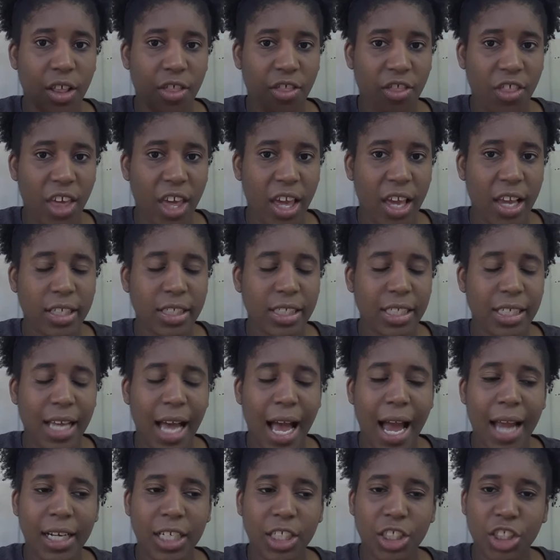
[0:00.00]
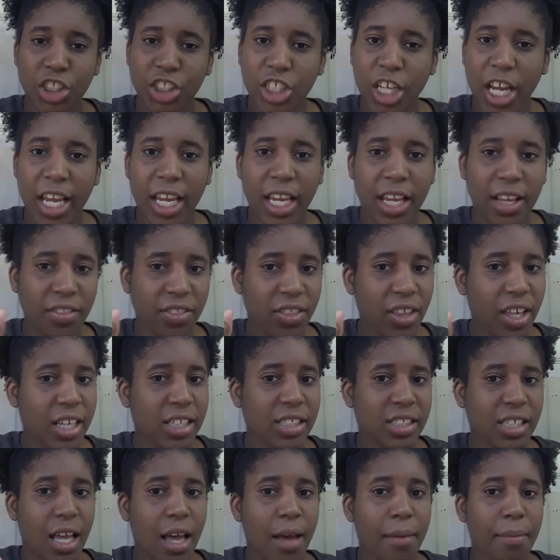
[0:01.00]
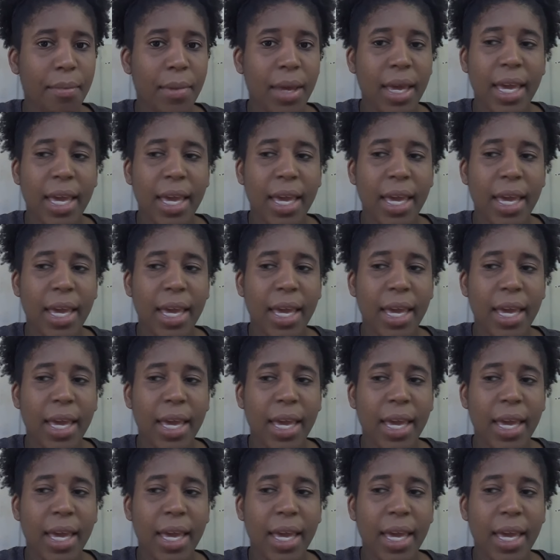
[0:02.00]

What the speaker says: things. God is shaking things up.